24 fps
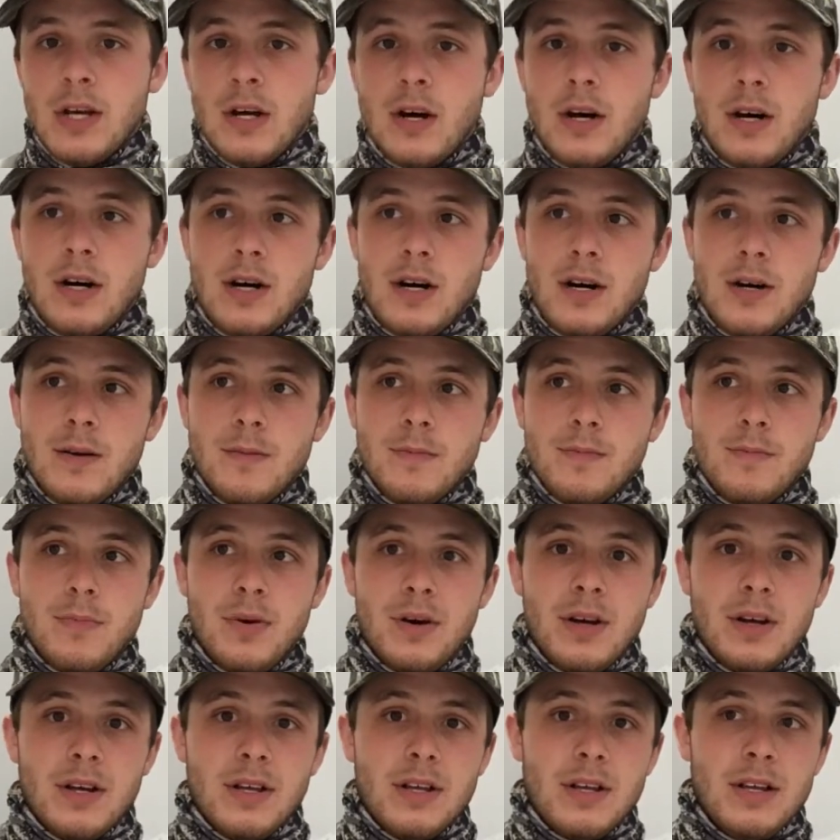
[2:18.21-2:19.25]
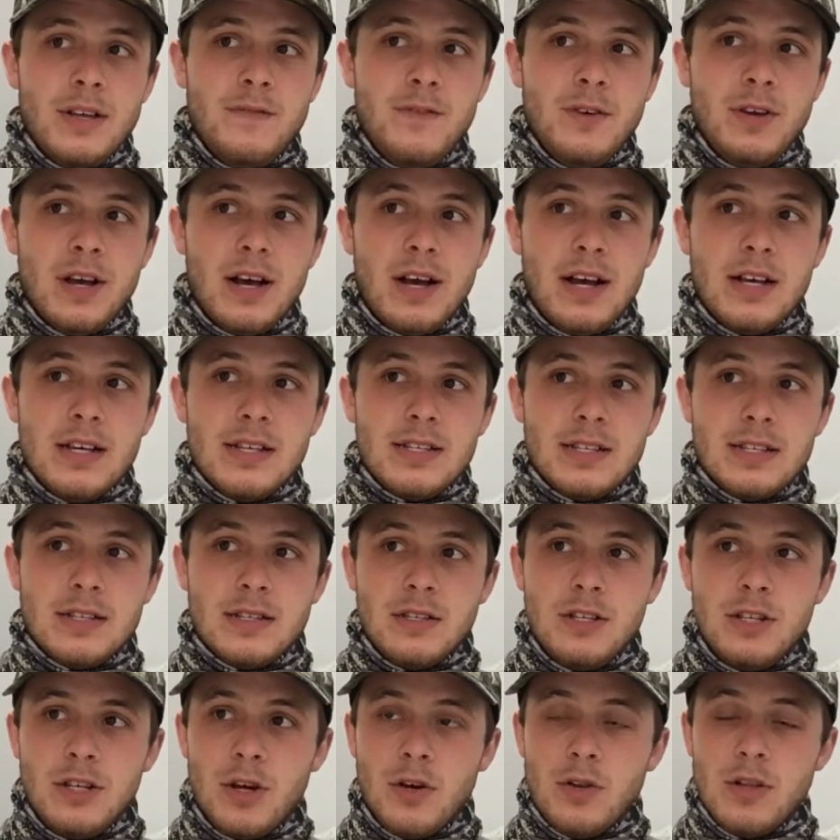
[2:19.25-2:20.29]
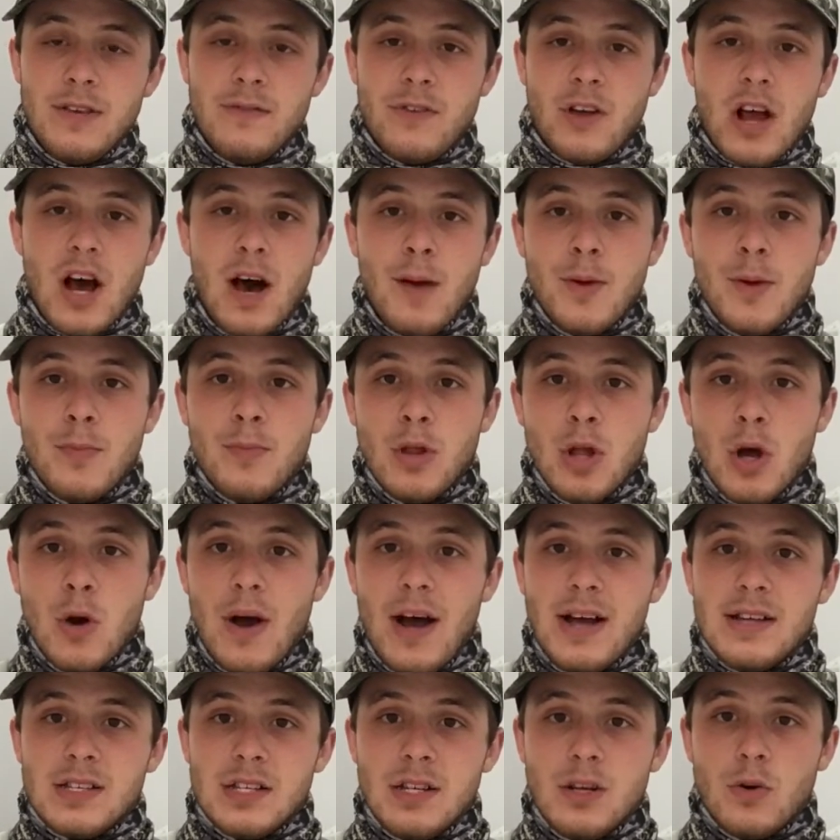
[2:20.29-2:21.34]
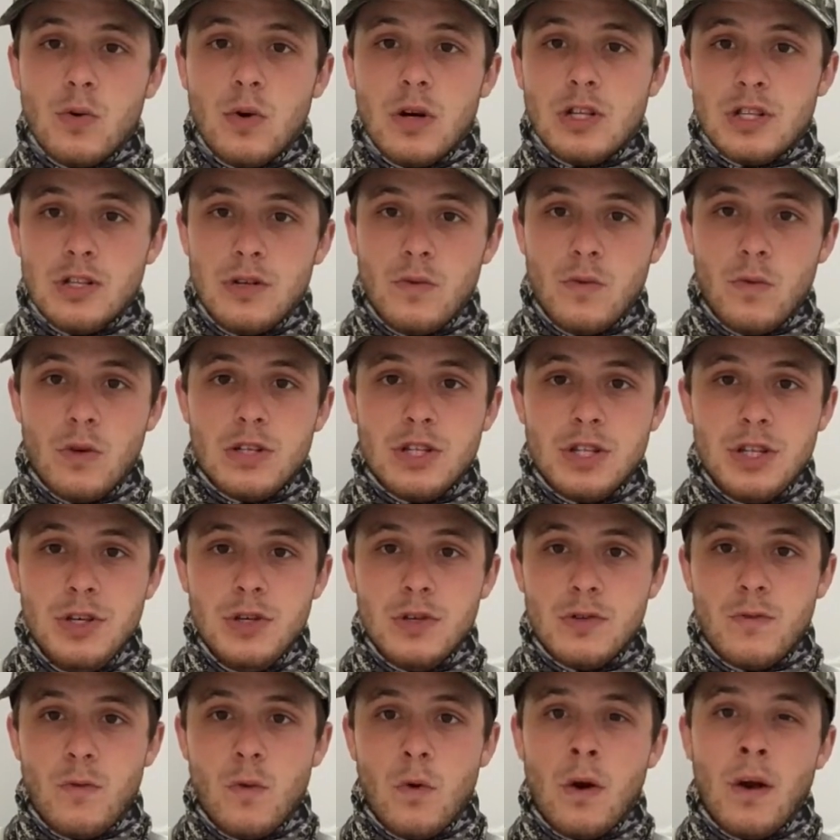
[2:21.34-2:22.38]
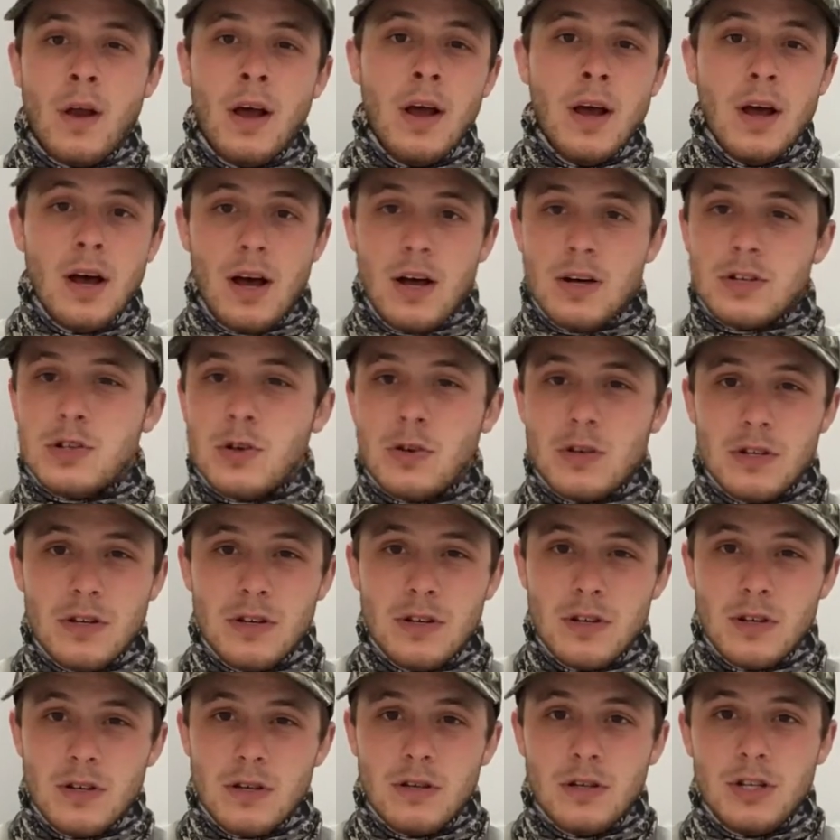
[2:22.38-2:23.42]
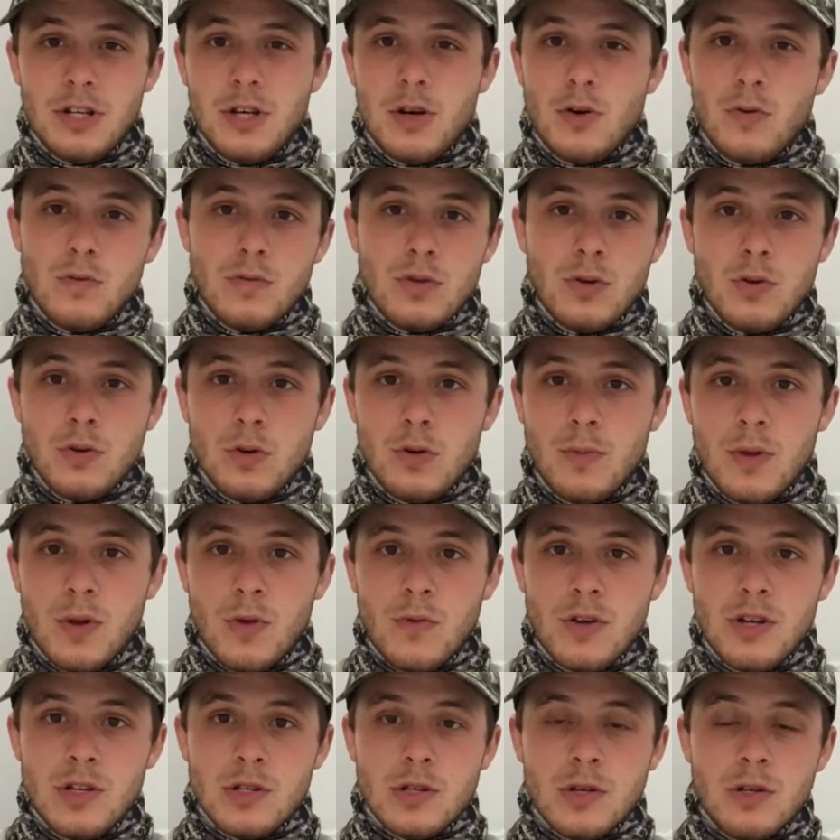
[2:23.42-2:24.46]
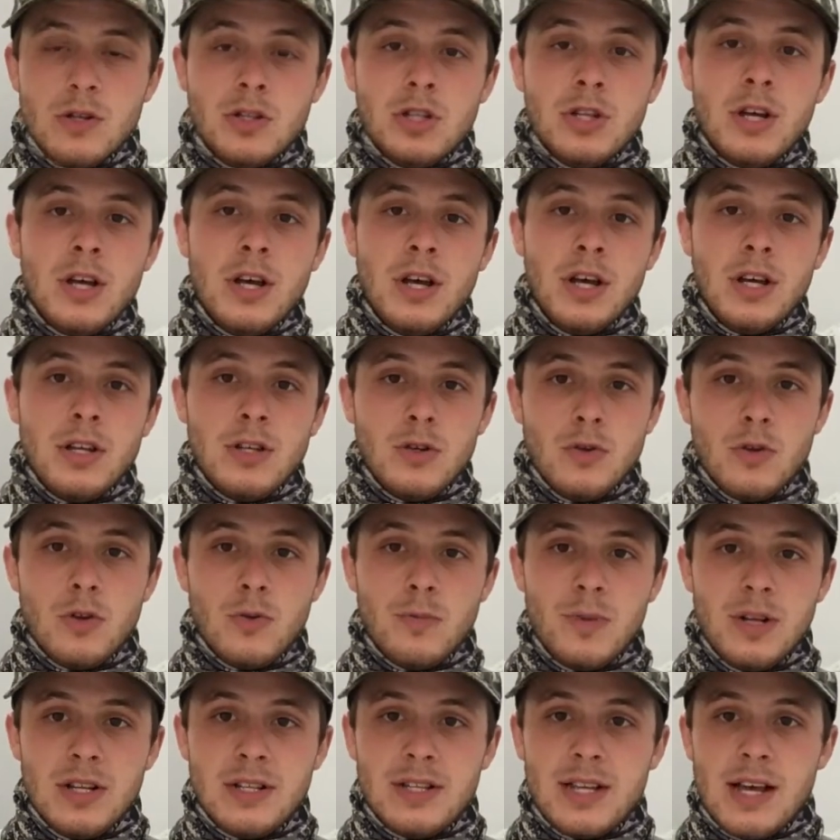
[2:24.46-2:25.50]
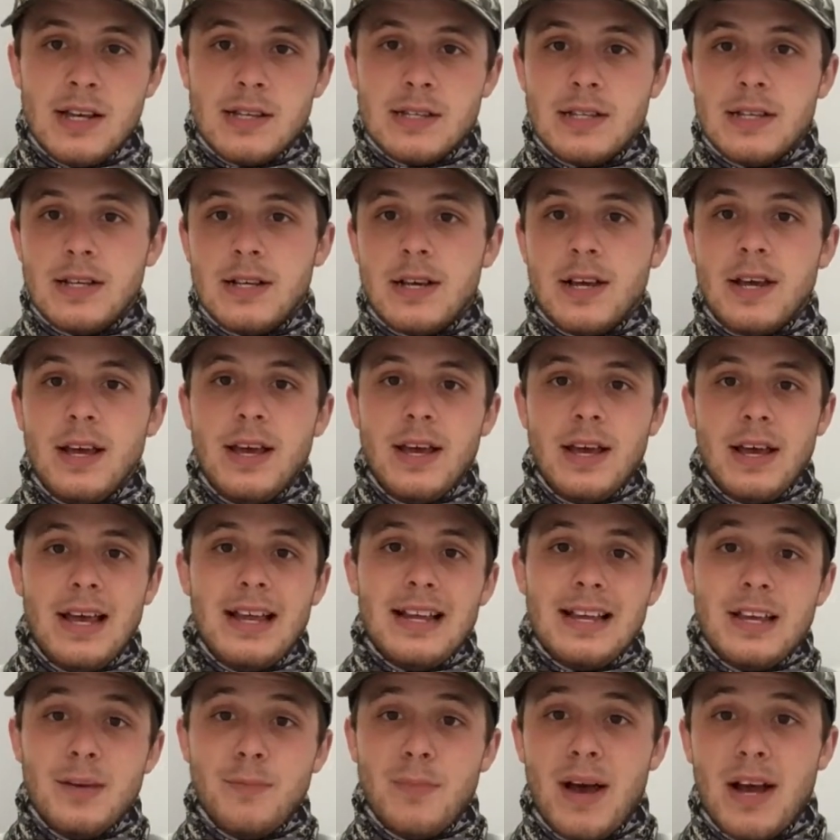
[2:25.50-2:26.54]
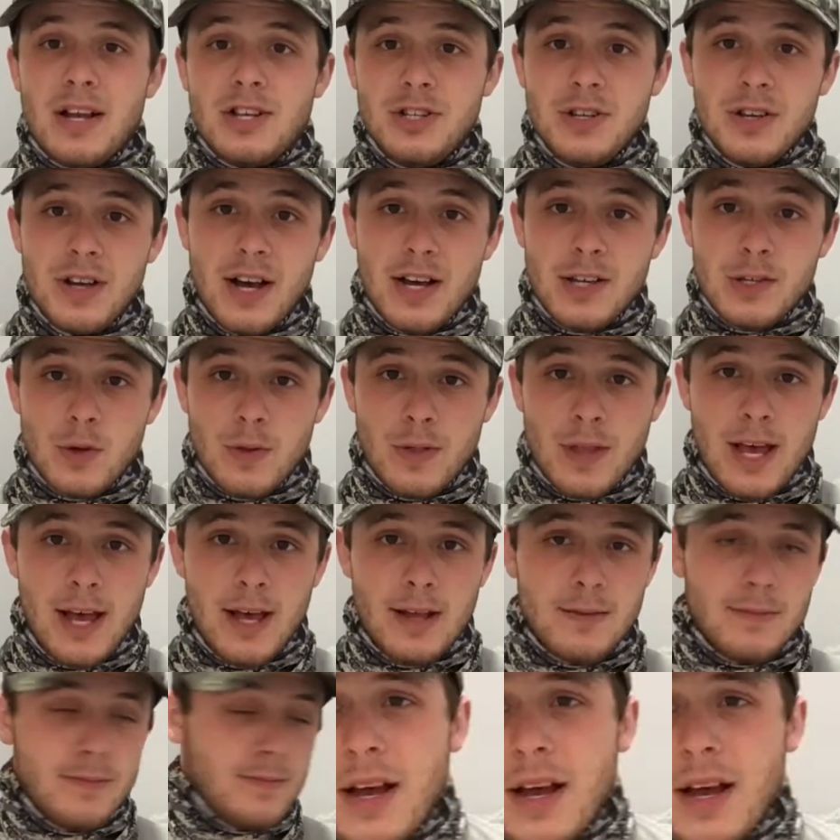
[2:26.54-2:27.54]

Um, but if you guys, you know, leave a comment below asking a question of what to use for, I'll start to, you know, do a little bit of research, do a little bit of testing, and get back to you guys on that.